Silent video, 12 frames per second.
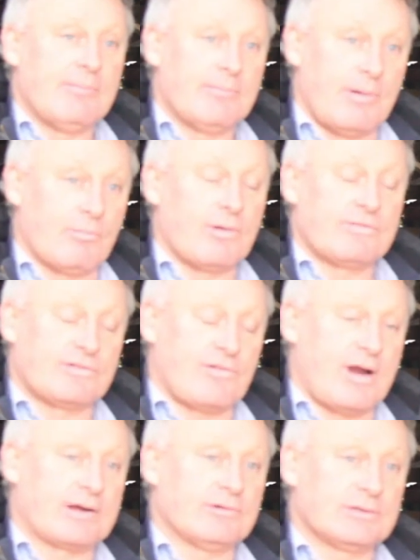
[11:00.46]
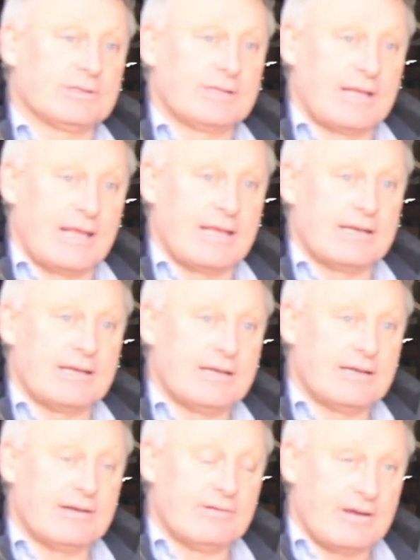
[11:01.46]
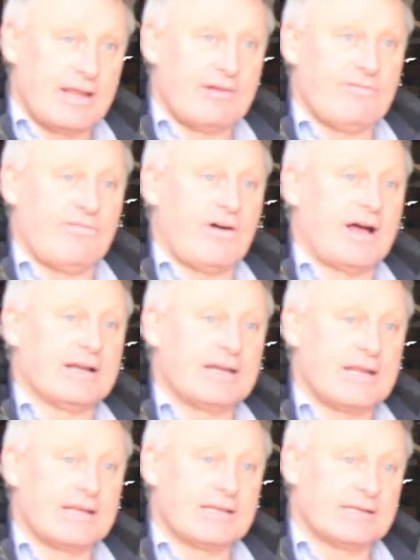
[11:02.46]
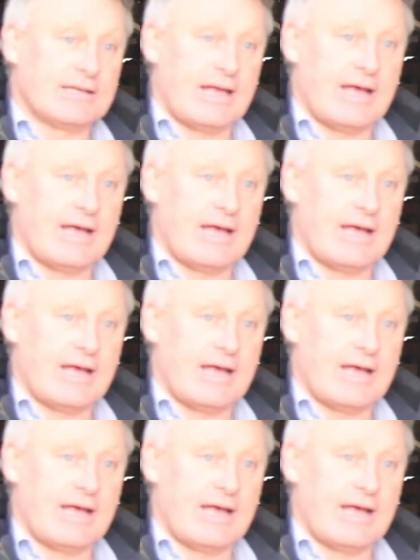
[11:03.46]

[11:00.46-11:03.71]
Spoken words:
but we've struggled in finding